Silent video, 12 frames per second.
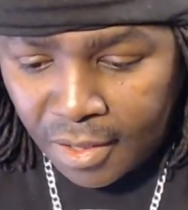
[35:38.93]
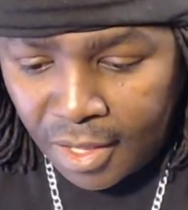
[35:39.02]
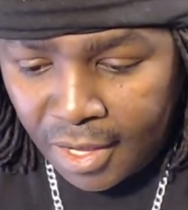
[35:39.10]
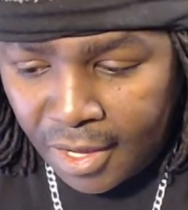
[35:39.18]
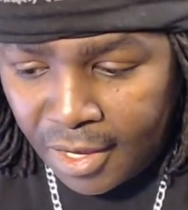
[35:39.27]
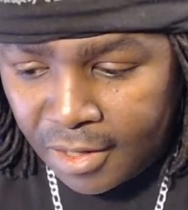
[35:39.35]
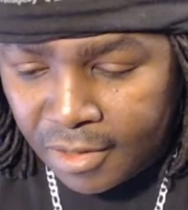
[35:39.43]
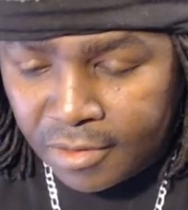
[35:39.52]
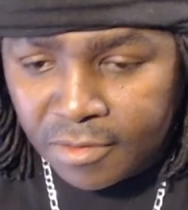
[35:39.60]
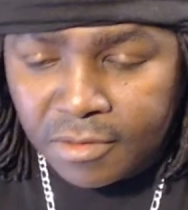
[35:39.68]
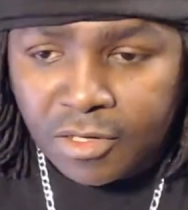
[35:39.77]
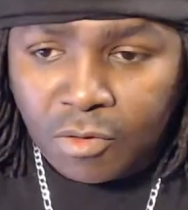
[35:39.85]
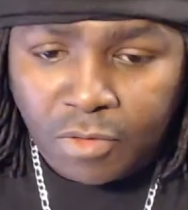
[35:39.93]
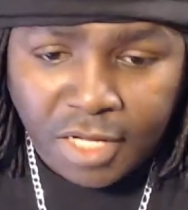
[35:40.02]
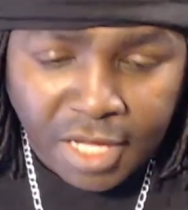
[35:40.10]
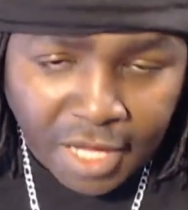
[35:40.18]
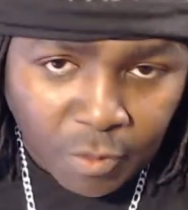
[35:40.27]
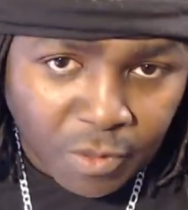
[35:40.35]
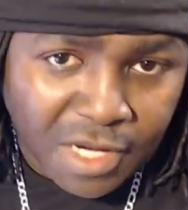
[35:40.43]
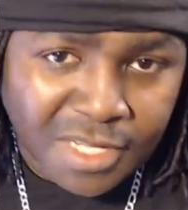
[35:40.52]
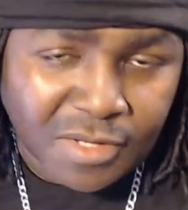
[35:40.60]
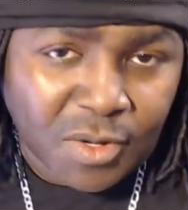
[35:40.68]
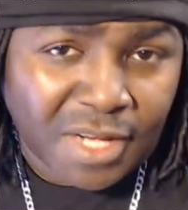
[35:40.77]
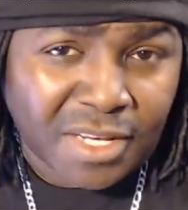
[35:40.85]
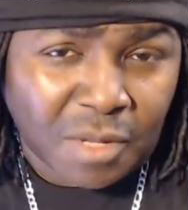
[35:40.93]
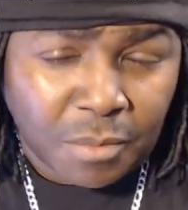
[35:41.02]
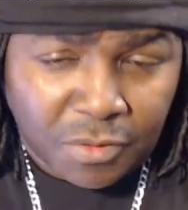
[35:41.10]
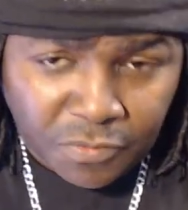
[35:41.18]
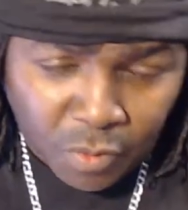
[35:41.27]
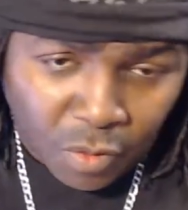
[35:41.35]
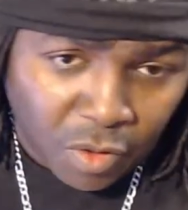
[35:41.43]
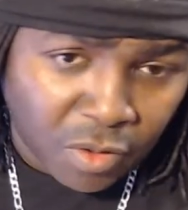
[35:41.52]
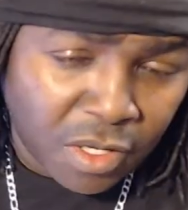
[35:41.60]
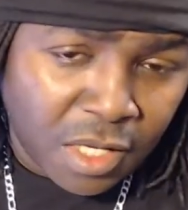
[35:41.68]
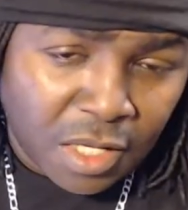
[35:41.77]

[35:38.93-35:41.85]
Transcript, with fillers: and you know, looking at what Nintendo had done before